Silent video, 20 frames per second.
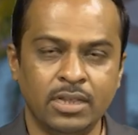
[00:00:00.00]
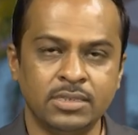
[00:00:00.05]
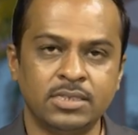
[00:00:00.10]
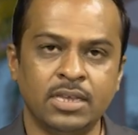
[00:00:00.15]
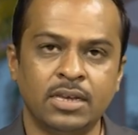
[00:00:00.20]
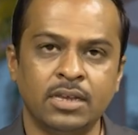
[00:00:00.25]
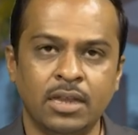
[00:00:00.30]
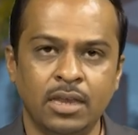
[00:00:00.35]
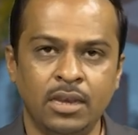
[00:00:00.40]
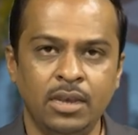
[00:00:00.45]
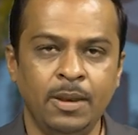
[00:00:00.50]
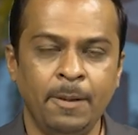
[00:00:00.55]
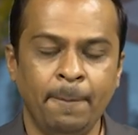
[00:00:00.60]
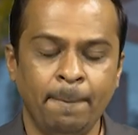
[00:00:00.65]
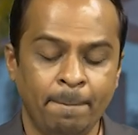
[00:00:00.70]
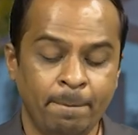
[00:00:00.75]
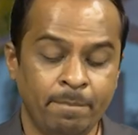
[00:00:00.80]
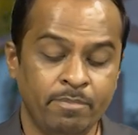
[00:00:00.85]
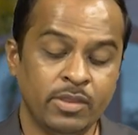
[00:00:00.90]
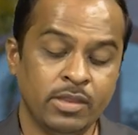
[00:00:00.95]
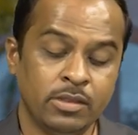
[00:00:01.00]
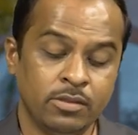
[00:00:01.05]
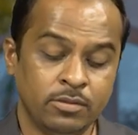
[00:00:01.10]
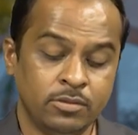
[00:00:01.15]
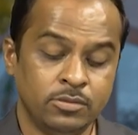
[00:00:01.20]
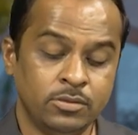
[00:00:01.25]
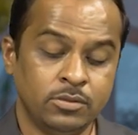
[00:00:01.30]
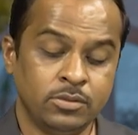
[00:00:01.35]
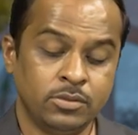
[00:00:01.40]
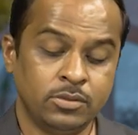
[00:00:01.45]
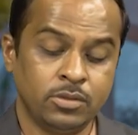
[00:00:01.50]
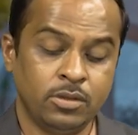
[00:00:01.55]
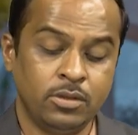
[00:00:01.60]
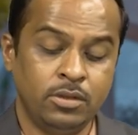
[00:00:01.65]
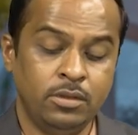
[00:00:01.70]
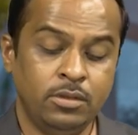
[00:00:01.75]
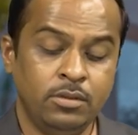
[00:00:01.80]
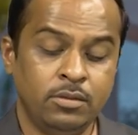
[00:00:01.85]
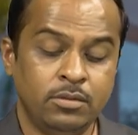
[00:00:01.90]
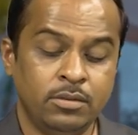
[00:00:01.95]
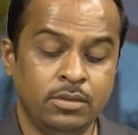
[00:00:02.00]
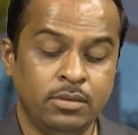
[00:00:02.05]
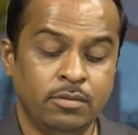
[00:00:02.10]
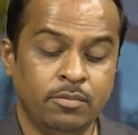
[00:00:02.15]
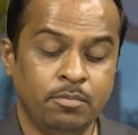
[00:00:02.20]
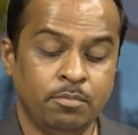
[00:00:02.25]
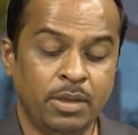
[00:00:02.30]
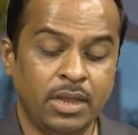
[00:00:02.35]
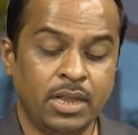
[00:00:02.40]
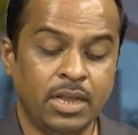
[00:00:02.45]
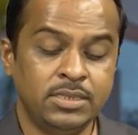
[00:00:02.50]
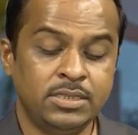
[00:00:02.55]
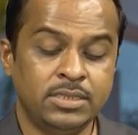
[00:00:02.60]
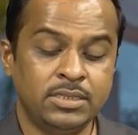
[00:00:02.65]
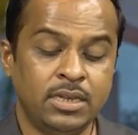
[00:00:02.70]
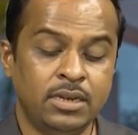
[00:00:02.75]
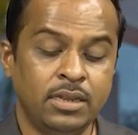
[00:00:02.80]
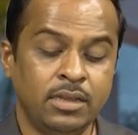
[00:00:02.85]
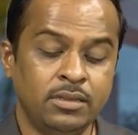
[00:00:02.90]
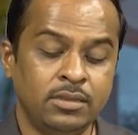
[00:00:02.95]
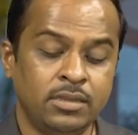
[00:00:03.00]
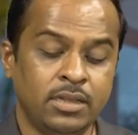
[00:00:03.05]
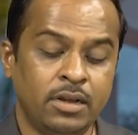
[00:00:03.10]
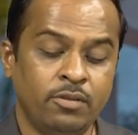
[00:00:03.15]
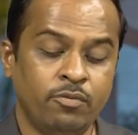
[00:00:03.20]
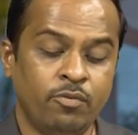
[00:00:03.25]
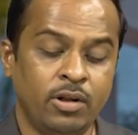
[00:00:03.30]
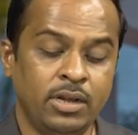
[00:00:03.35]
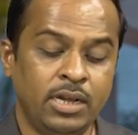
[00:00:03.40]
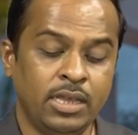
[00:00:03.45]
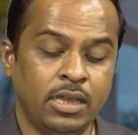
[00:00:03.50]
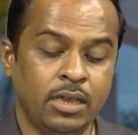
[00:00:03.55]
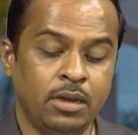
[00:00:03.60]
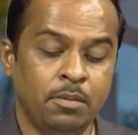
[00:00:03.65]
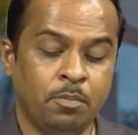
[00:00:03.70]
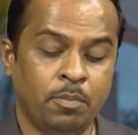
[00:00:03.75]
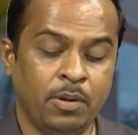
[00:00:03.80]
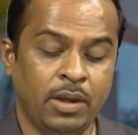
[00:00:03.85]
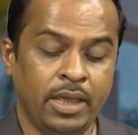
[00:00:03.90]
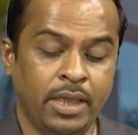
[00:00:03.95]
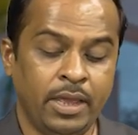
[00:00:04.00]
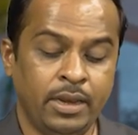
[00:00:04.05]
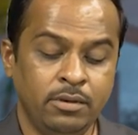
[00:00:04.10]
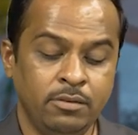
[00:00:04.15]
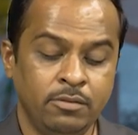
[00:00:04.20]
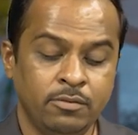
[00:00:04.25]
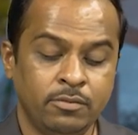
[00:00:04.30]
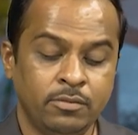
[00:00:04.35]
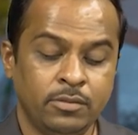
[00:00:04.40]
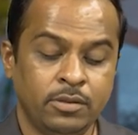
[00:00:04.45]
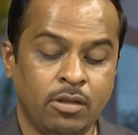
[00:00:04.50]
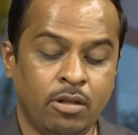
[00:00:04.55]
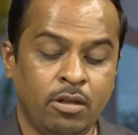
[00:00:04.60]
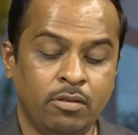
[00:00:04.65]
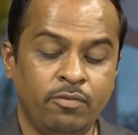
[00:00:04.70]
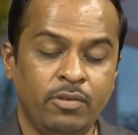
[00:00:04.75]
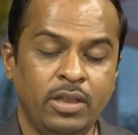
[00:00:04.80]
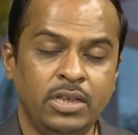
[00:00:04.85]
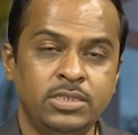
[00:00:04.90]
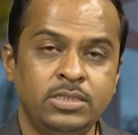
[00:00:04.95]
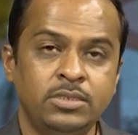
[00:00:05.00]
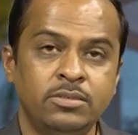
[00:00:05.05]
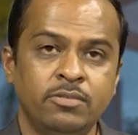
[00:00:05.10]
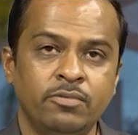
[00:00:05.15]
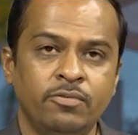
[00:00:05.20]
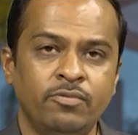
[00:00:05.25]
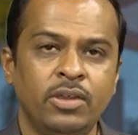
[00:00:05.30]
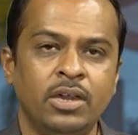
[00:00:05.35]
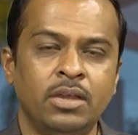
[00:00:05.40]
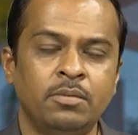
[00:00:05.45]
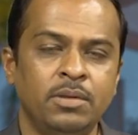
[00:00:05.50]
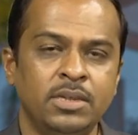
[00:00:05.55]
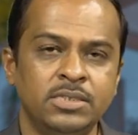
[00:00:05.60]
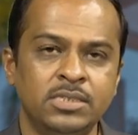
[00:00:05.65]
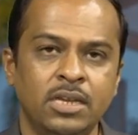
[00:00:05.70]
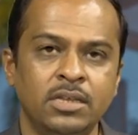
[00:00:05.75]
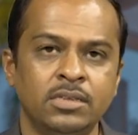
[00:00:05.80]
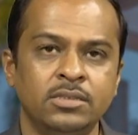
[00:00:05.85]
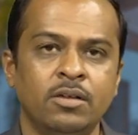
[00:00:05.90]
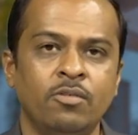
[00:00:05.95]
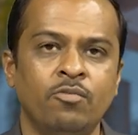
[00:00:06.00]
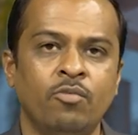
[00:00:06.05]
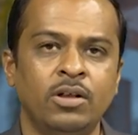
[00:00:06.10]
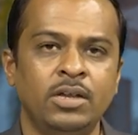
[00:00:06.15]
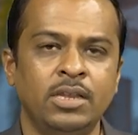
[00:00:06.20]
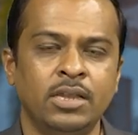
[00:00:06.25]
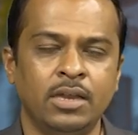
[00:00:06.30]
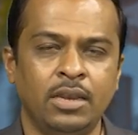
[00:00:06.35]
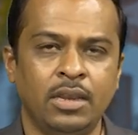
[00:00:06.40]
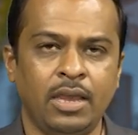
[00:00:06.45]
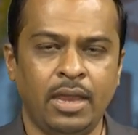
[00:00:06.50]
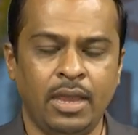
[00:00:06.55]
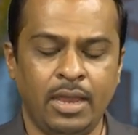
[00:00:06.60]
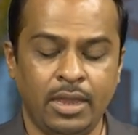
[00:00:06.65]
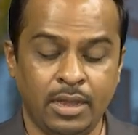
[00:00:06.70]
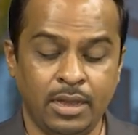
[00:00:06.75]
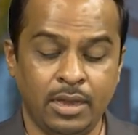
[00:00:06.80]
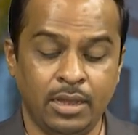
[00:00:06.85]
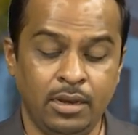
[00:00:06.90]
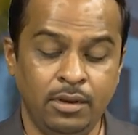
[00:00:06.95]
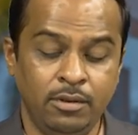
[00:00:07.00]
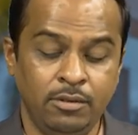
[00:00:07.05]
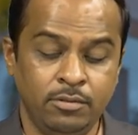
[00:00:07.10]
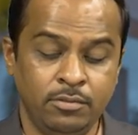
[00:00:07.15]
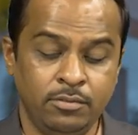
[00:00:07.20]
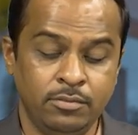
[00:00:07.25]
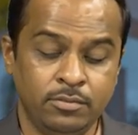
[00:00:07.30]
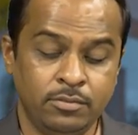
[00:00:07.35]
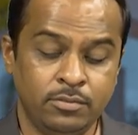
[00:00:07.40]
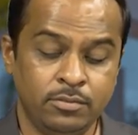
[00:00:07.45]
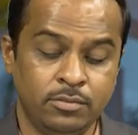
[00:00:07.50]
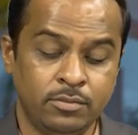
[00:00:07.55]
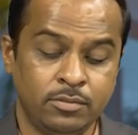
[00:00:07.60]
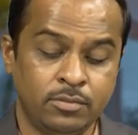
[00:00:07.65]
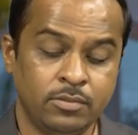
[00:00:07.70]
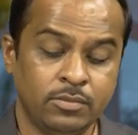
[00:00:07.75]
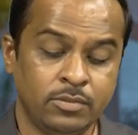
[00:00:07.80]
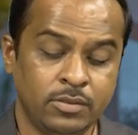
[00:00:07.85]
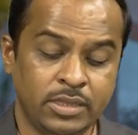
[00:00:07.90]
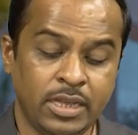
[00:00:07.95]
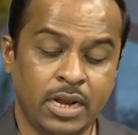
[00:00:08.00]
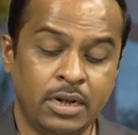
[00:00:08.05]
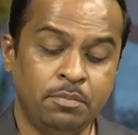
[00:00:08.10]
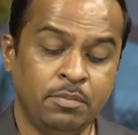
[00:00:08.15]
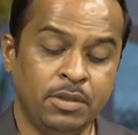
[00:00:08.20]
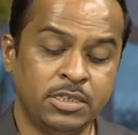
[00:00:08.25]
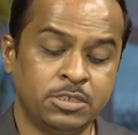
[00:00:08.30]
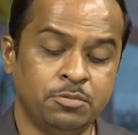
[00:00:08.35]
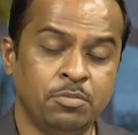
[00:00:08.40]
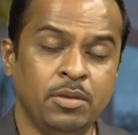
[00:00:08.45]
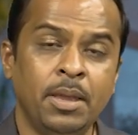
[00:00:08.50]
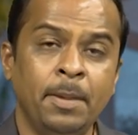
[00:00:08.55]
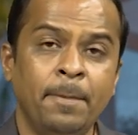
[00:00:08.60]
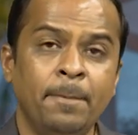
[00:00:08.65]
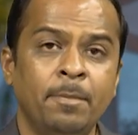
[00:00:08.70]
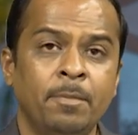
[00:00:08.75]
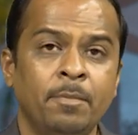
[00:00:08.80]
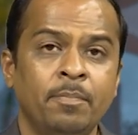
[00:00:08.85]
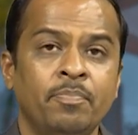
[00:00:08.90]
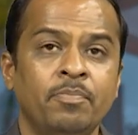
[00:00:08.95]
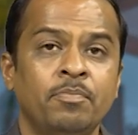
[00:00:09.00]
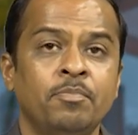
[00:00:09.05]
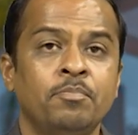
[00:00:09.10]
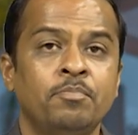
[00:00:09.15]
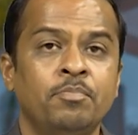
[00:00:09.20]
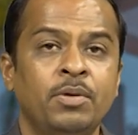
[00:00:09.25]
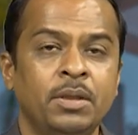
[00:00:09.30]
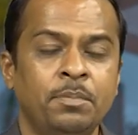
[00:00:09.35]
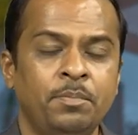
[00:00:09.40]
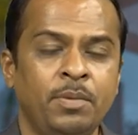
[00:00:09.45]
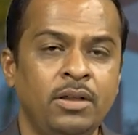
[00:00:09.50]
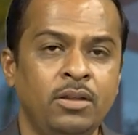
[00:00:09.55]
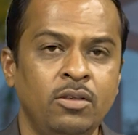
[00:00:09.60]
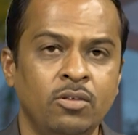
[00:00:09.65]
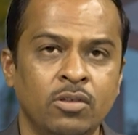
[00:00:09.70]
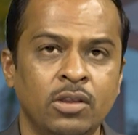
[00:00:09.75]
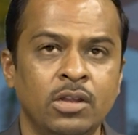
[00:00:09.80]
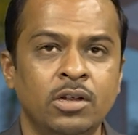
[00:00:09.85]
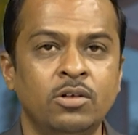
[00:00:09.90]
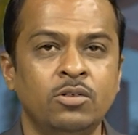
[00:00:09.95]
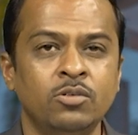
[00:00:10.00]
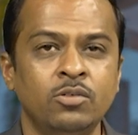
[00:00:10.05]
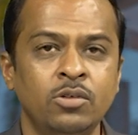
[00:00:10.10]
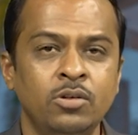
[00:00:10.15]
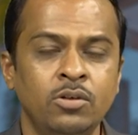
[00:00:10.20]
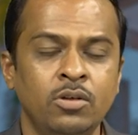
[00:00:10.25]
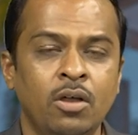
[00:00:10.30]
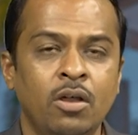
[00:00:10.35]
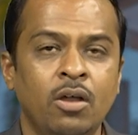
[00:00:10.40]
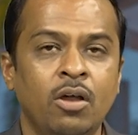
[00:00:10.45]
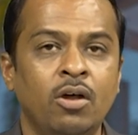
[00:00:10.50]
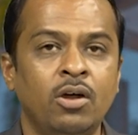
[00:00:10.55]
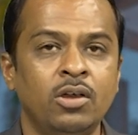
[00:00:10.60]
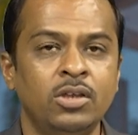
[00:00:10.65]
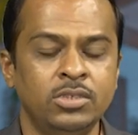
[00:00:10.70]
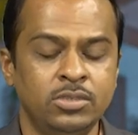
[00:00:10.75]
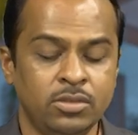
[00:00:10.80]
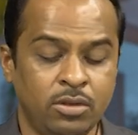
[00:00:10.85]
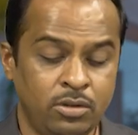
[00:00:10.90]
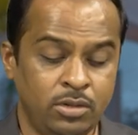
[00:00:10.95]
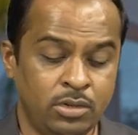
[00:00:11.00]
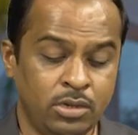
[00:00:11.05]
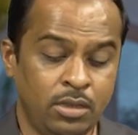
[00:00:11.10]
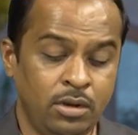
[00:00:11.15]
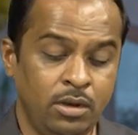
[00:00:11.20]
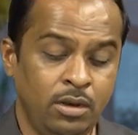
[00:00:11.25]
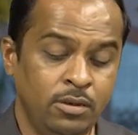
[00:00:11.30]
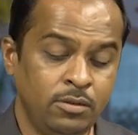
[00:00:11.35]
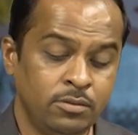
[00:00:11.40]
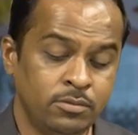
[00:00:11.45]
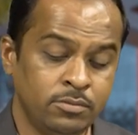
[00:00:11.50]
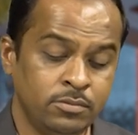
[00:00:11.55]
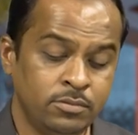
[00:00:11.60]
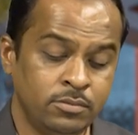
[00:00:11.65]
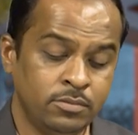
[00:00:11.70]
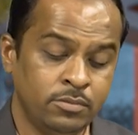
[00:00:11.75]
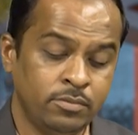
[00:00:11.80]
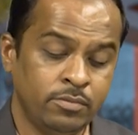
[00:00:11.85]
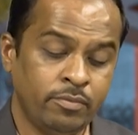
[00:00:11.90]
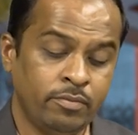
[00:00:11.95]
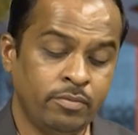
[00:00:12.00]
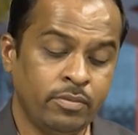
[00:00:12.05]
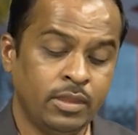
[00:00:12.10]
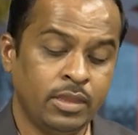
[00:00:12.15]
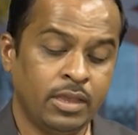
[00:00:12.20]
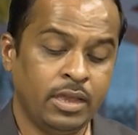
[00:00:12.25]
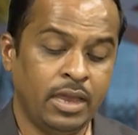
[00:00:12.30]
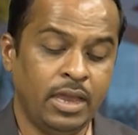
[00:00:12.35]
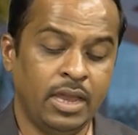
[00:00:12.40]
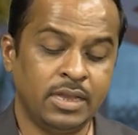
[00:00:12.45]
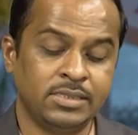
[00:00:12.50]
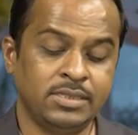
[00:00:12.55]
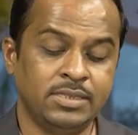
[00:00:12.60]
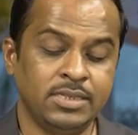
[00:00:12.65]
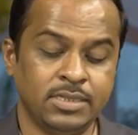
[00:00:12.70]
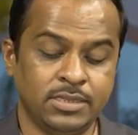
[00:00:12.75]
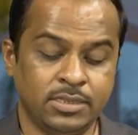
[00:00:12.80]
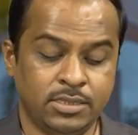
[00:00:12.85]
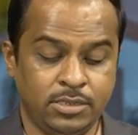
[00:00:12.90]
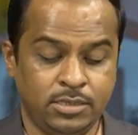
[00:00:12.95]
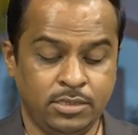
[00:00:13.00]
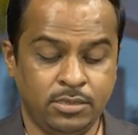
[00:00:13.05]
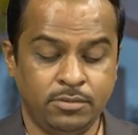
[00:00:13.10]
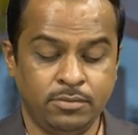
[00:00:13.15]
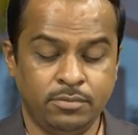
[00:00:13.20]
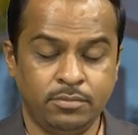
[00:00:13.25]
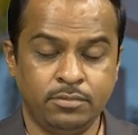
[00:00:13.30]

circle. So, by considering that vertical plane on which we are measuring the vertical angle, that must be perpendicular to horizontal axis.